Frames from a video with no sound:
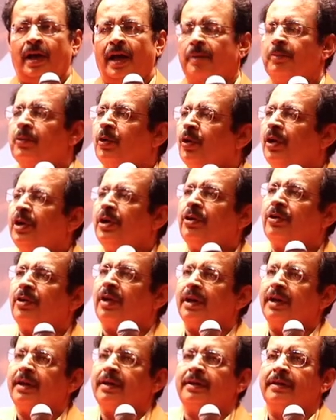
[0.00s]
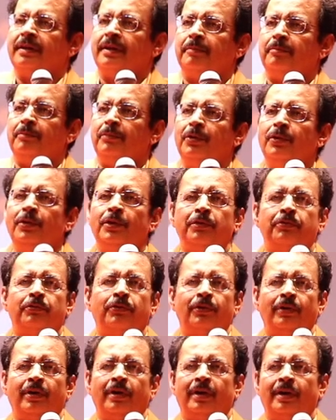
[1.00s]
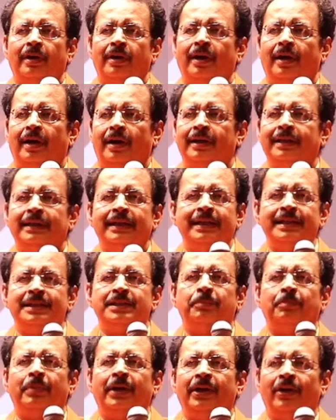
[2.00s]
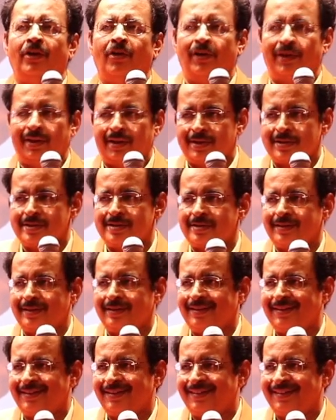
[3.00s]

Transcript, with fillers: I'm going to get the beautiful and the disciplined audience